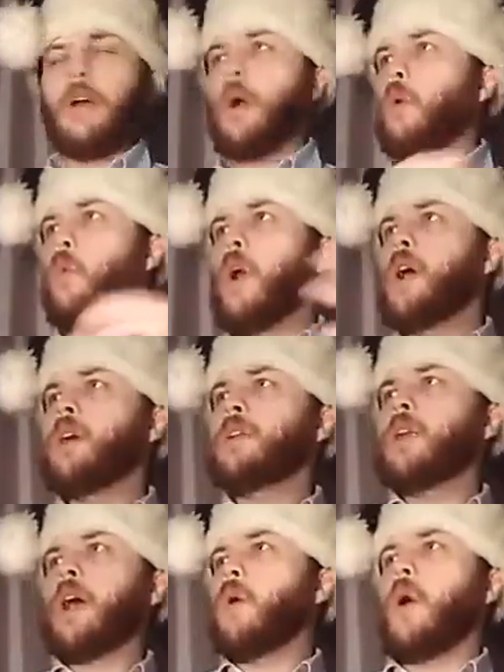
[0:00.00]
A
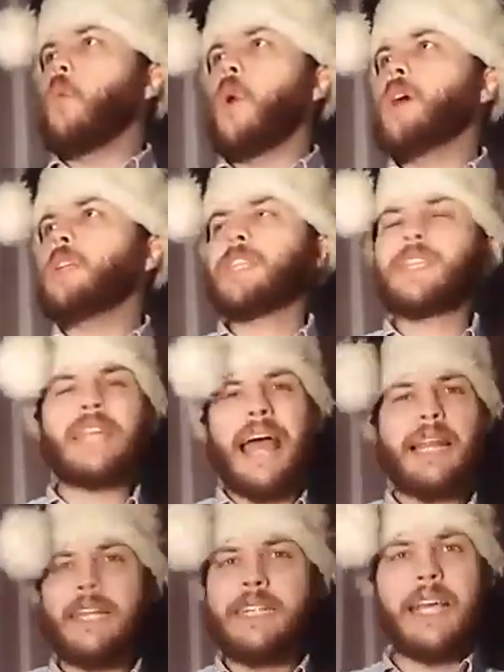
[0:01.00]
word
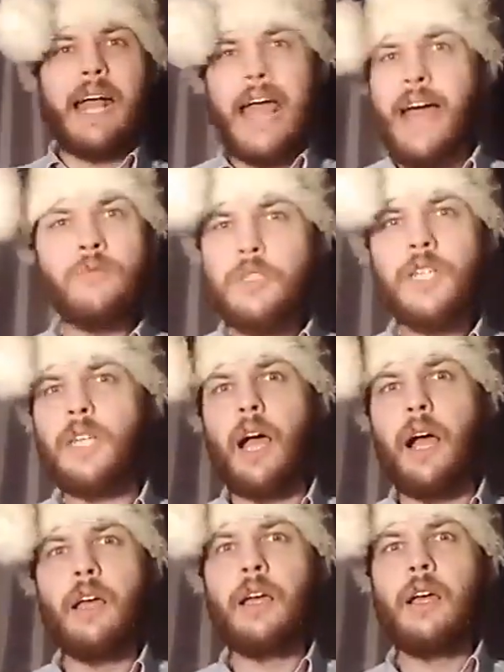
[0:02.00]
salad counter,